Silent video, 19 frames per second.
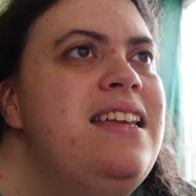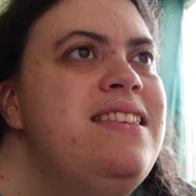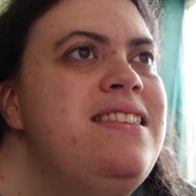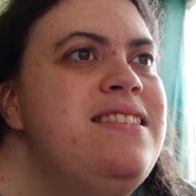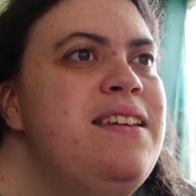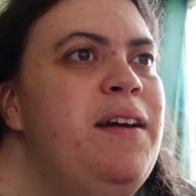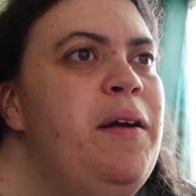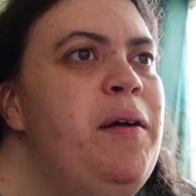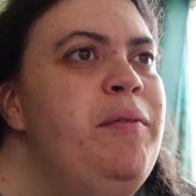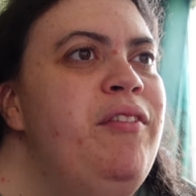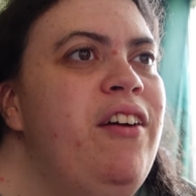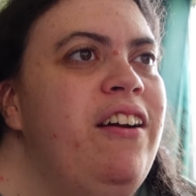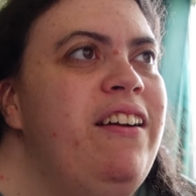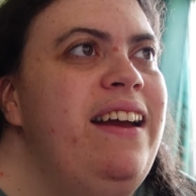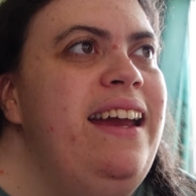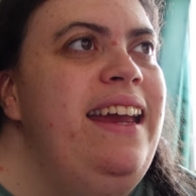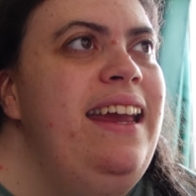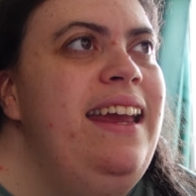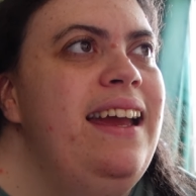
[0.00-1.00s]
So I'm
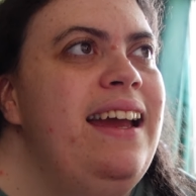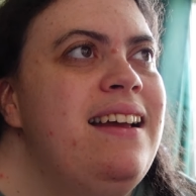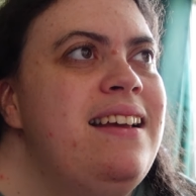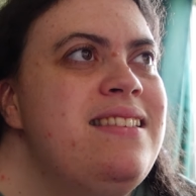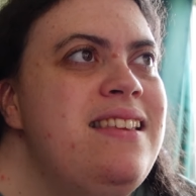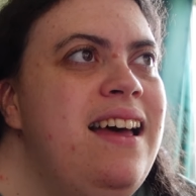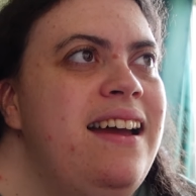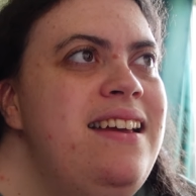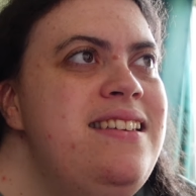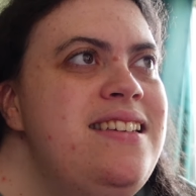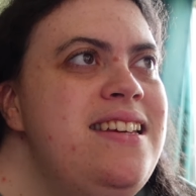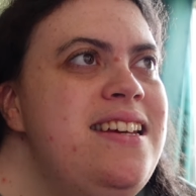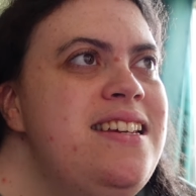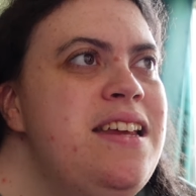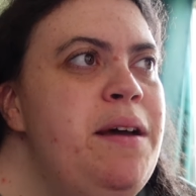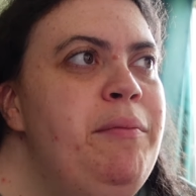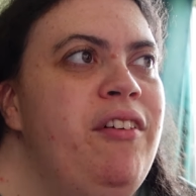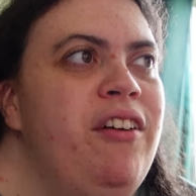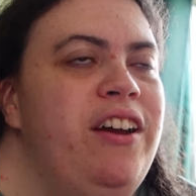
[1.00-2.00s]
very
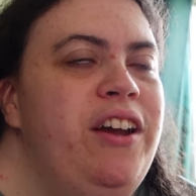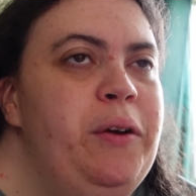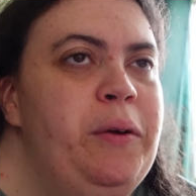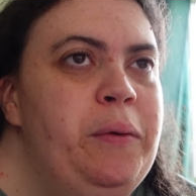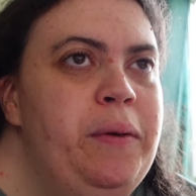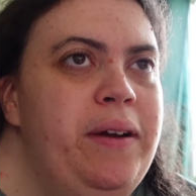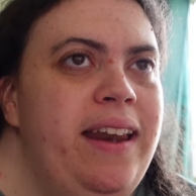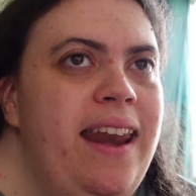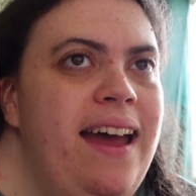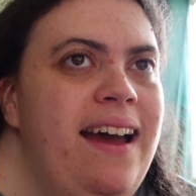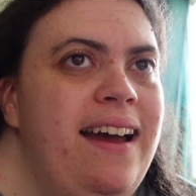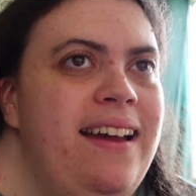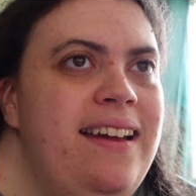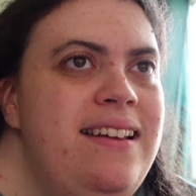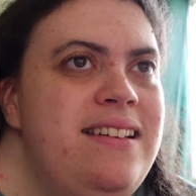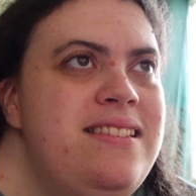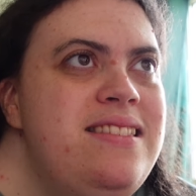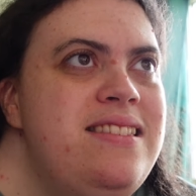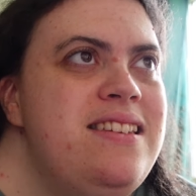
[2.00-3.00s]
excited, I'm very
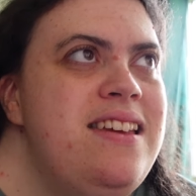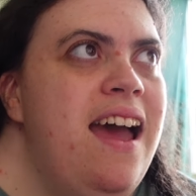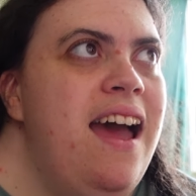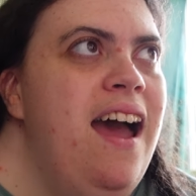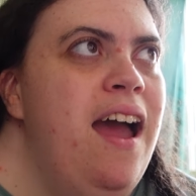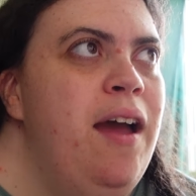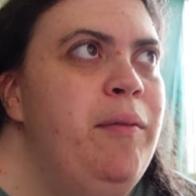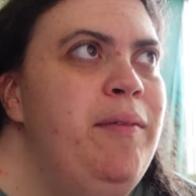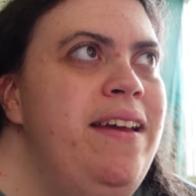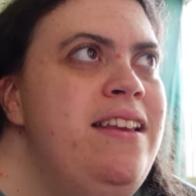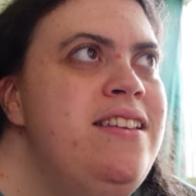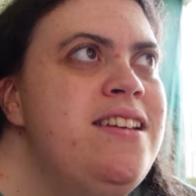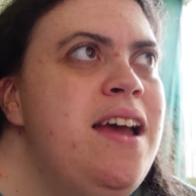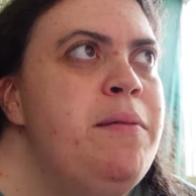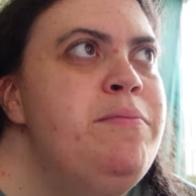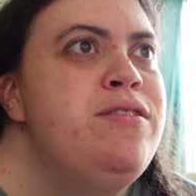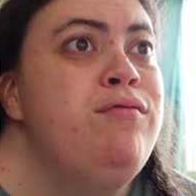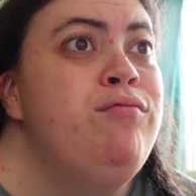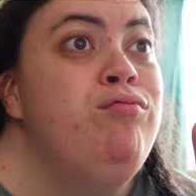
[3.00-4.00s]
organised. In
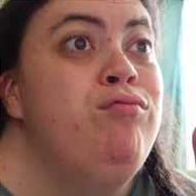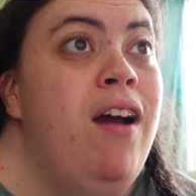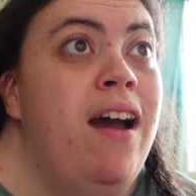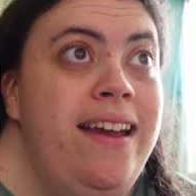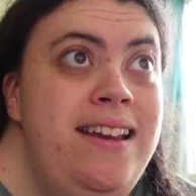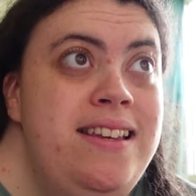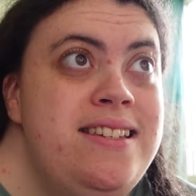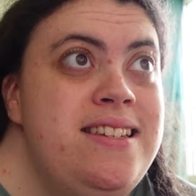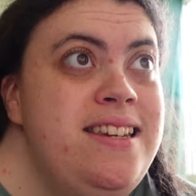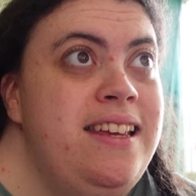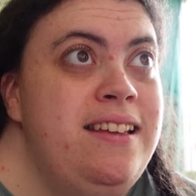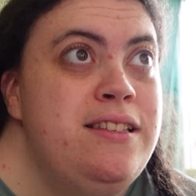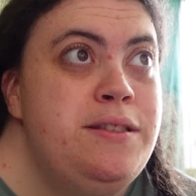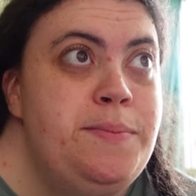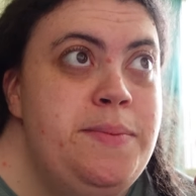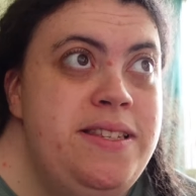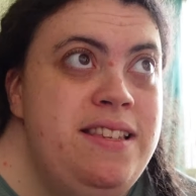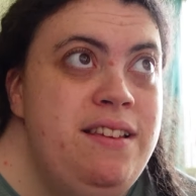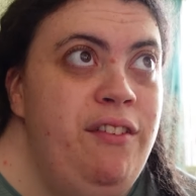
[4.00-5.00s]
terms of writing
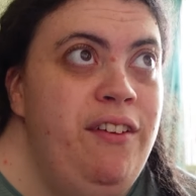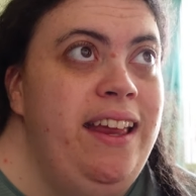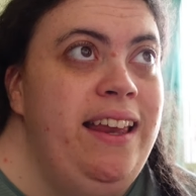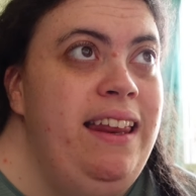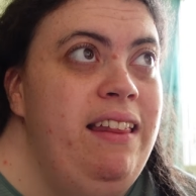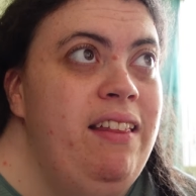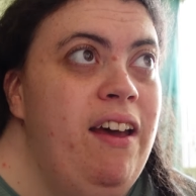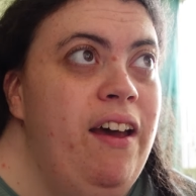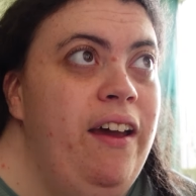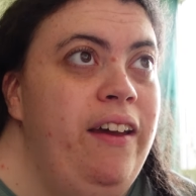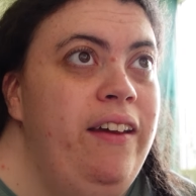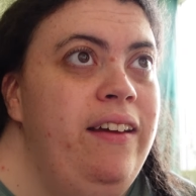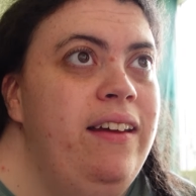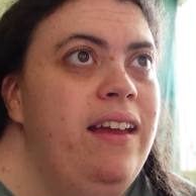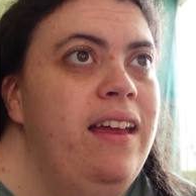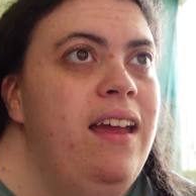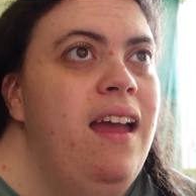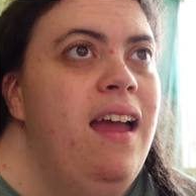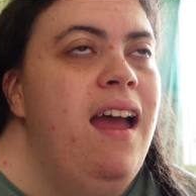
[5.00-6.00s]
specifically though,
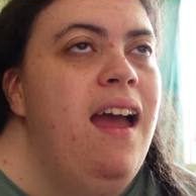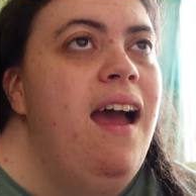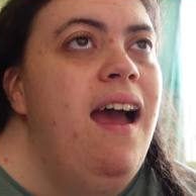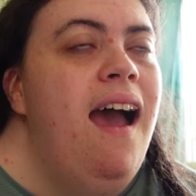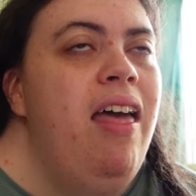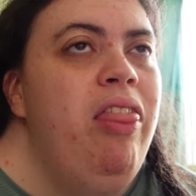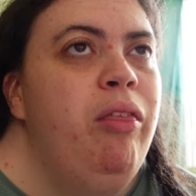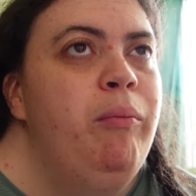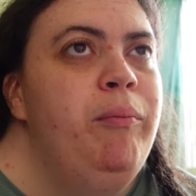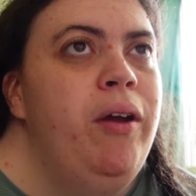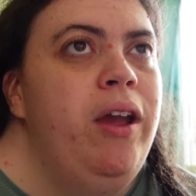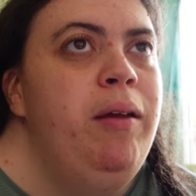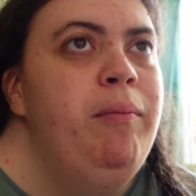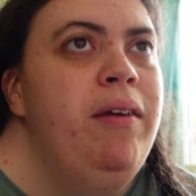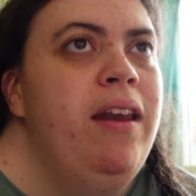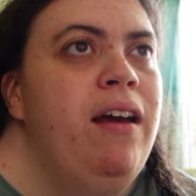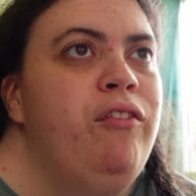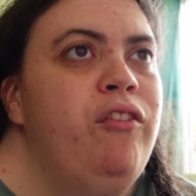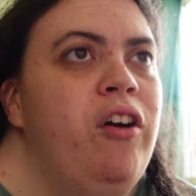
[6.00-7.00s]
at the
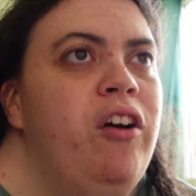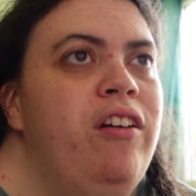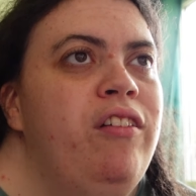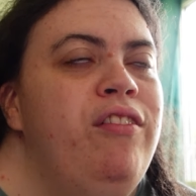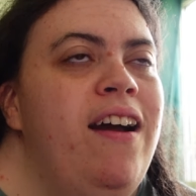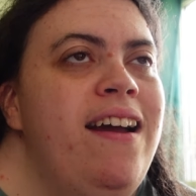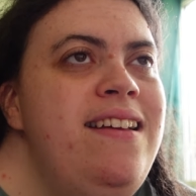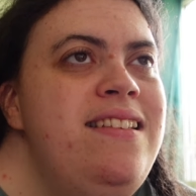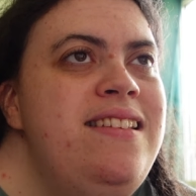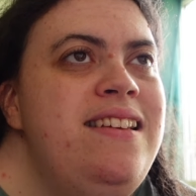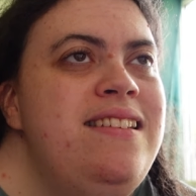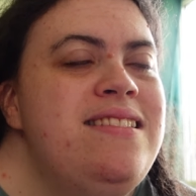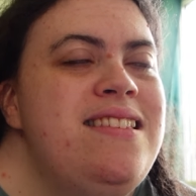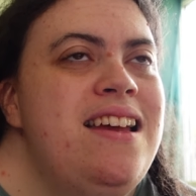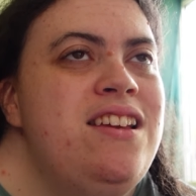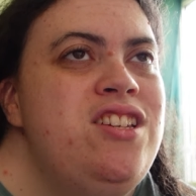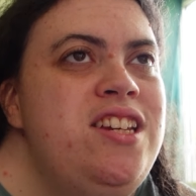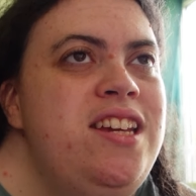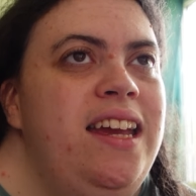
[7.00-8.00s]
moment I've got a writing
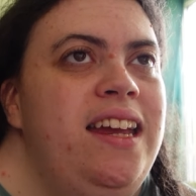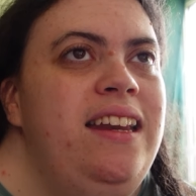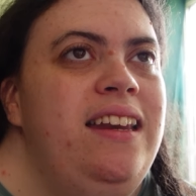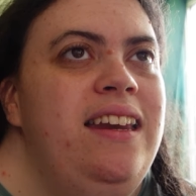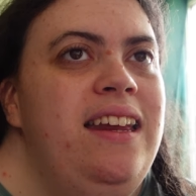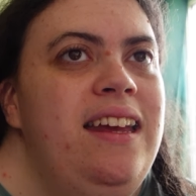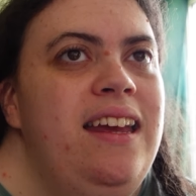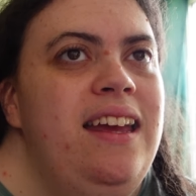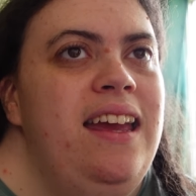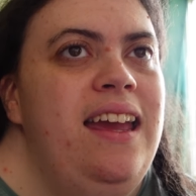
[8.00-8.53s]
session.